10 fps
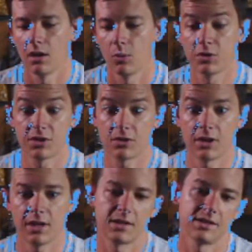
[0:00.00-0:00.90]
which is
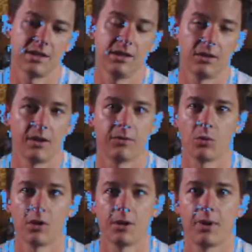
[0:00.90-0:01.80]
great because then you don't have to
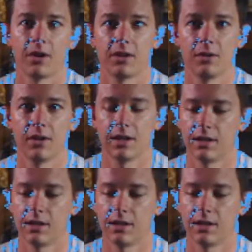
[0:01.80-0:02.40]
worry about queuing it,